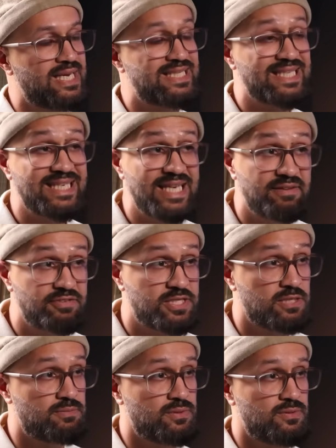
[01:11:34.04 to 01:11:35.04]
It is
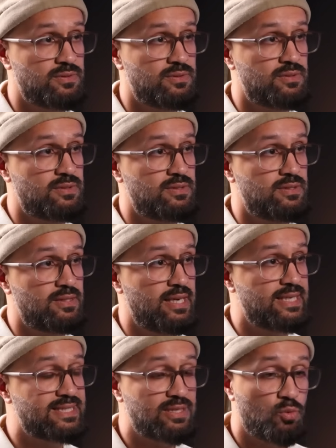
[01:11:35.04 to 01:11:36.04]
inevitable.
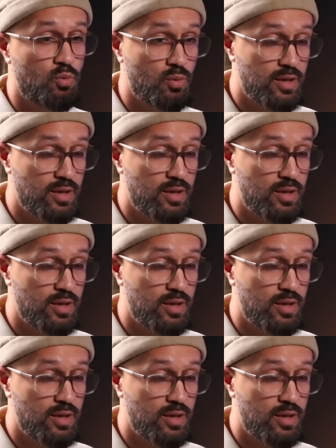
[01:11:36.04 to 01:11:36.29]
It has